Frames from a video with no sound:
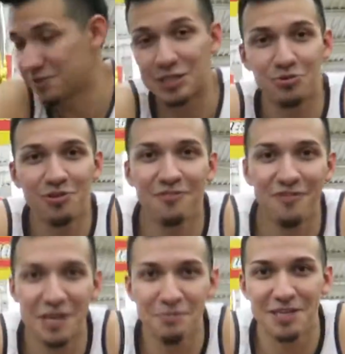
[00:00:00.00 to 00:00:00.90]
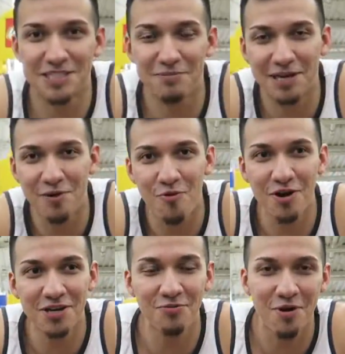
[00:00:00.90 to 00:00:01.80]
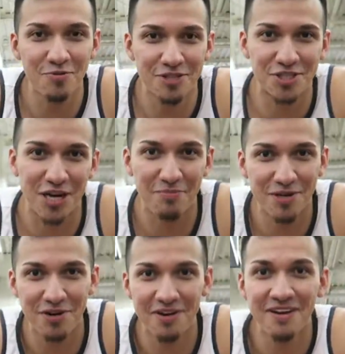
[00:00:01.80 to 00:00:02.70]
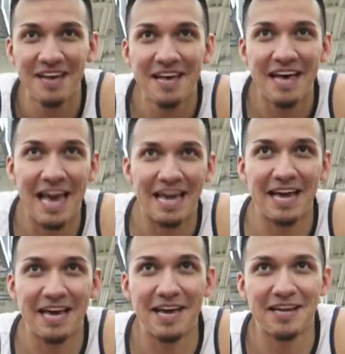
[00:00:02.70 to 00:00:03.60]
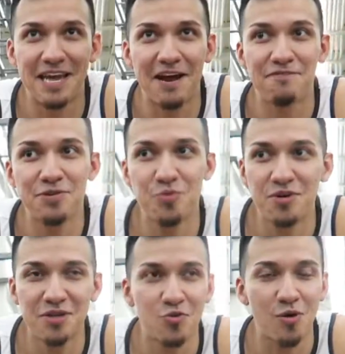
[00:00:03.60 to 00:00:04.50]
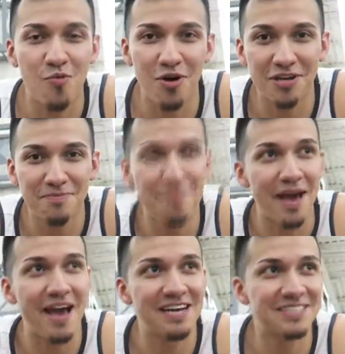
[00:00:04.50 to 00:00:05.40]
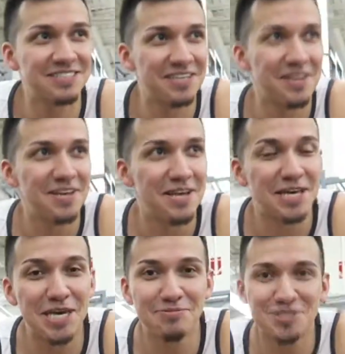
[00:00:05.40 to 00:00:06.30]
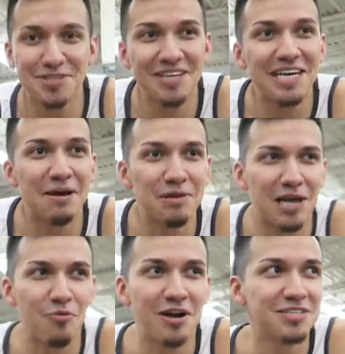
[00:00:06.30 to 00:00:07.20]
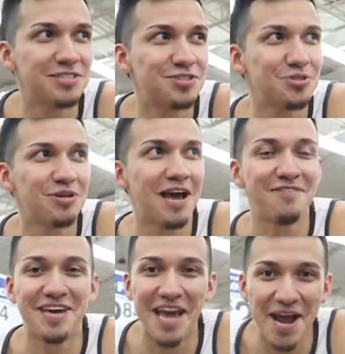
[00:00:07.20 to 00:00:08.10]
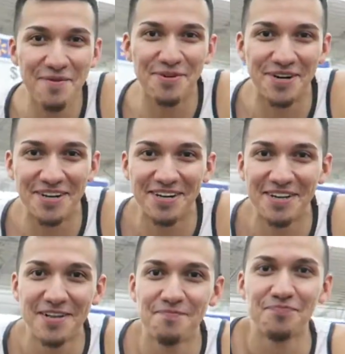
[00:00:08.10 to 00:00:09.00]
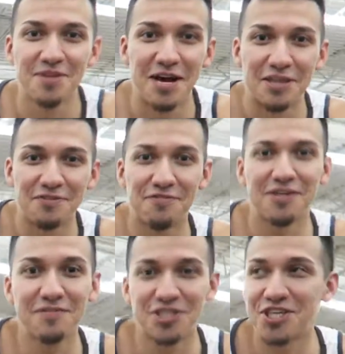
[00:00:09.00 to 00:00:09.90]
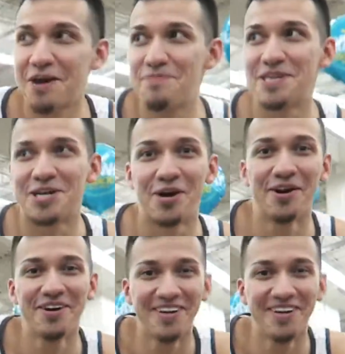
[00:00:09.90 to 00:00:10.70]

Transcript: It's really funny because I'm like I'm walking around with the shopping cart and everyone who I'm walking past keeps looking at me like why does this dude have a camera on the front of his shopping cart.